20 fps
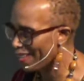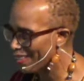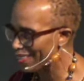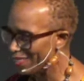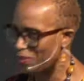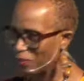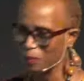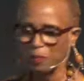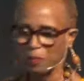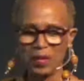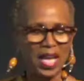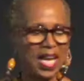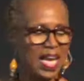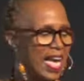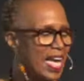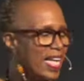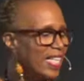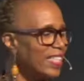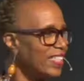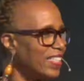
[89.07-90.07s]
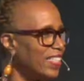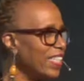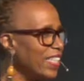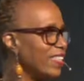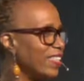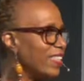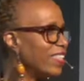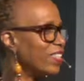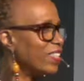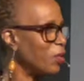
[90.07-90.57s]
Yeah.
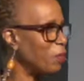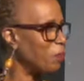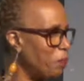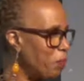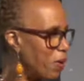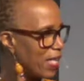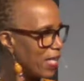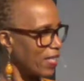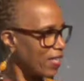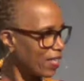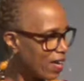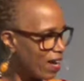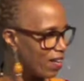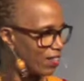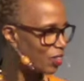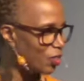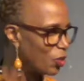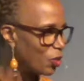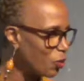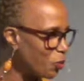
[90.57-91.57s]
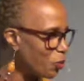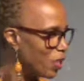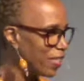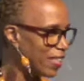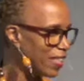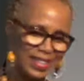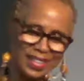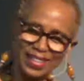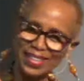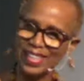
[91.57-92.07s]
She took Pentecostal
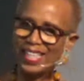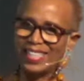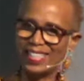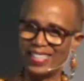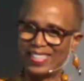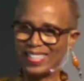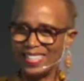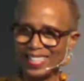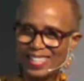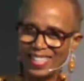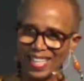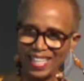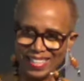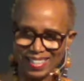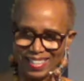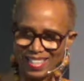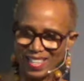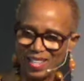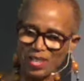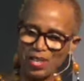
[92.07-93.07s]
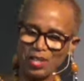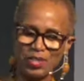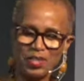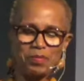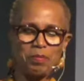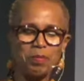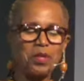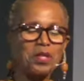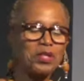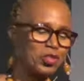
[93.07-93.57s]
religion and CSL
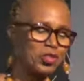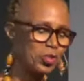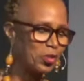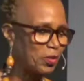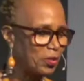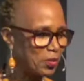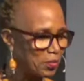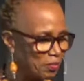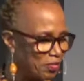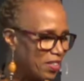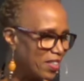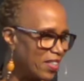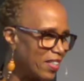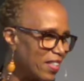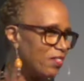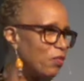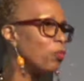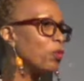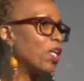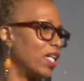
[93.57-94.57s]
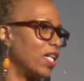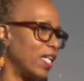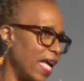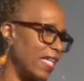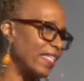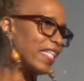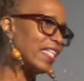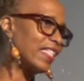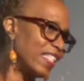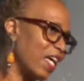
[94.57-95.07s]
spiritual, well,
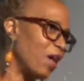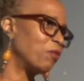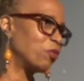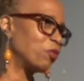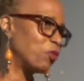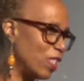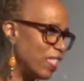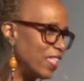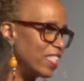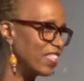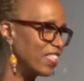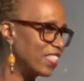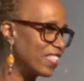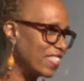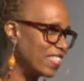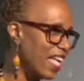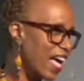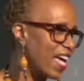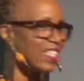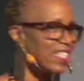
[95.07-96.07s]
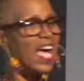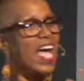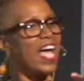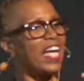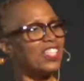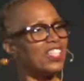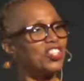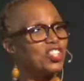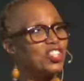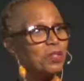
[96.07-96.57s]
at that time it was religious science,
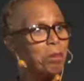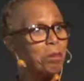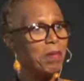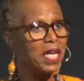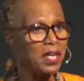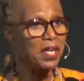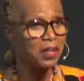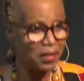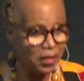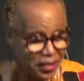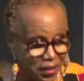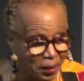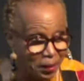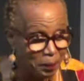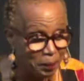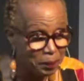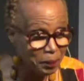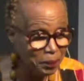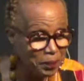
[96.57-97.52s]
and she married them.